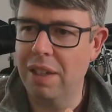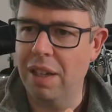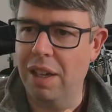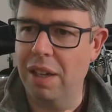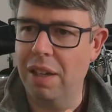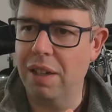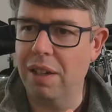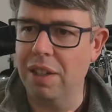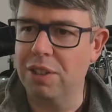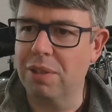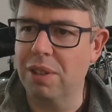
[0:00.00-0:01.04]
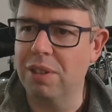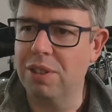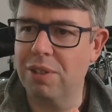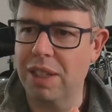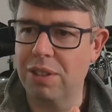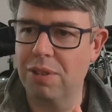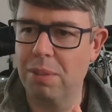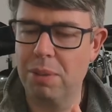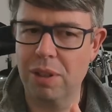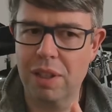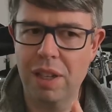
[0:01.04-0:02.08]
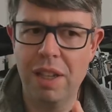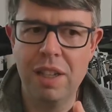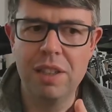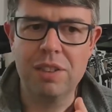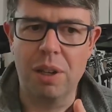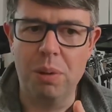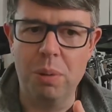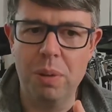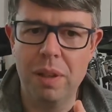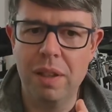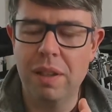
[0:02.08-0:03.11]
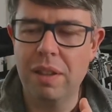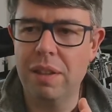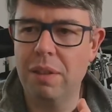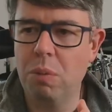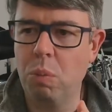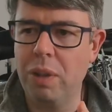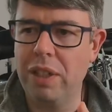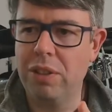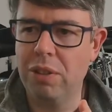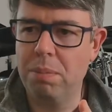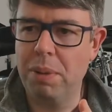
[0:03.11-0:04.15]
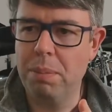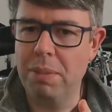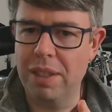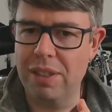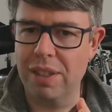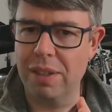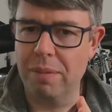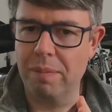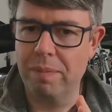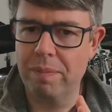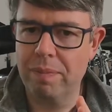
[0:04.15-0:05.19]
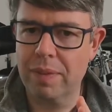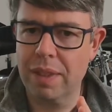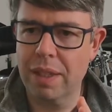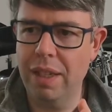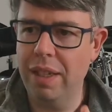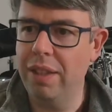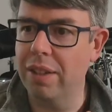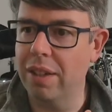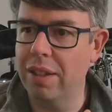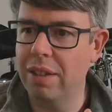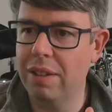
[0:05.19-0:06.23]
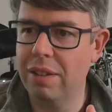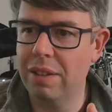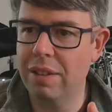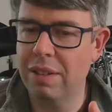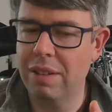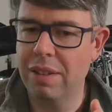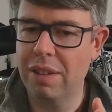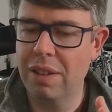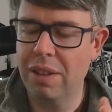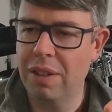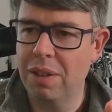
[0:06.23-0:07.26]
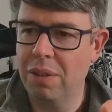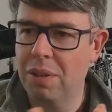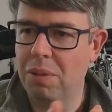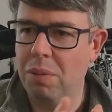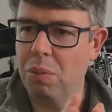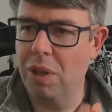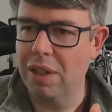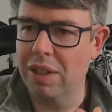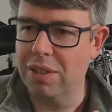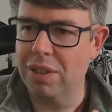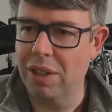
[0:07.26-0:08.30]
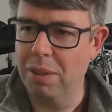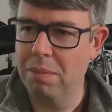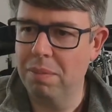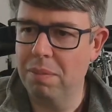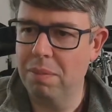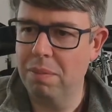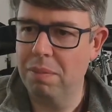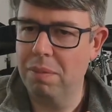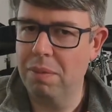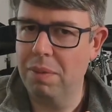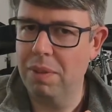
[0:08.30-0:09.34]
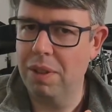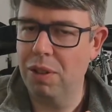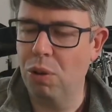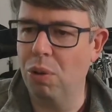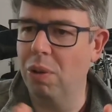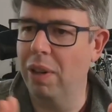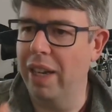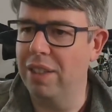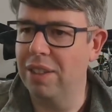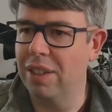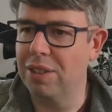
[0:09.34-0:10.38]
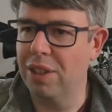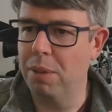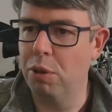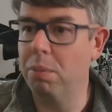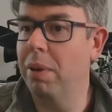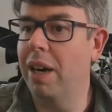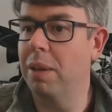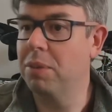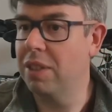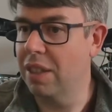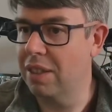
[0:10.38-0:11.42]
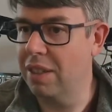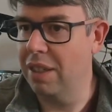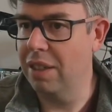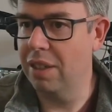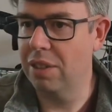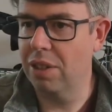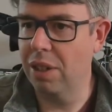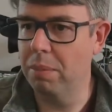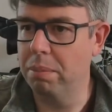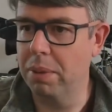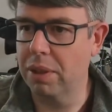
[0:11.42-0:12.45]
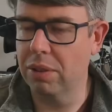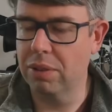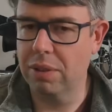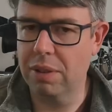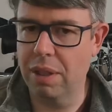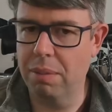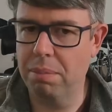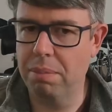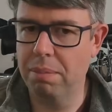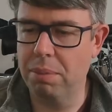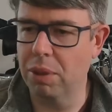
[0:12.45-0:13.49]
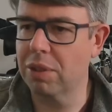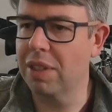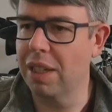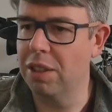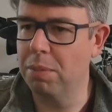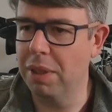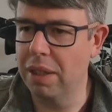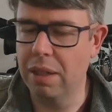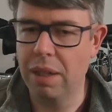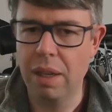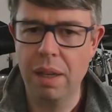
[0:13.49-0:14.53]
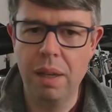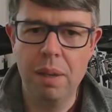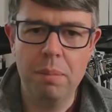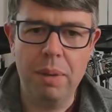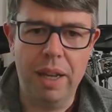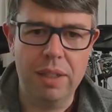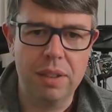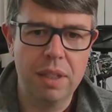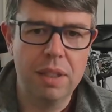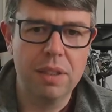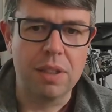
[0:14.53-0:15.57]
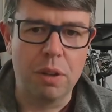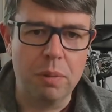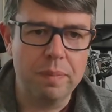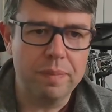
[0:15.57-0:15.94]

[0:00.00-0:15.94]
isochronous transfer block. So we should be missing either 1 at a time, or 8 at a time, or perhaps 16 at a time, because blocks tend to be in pairs. So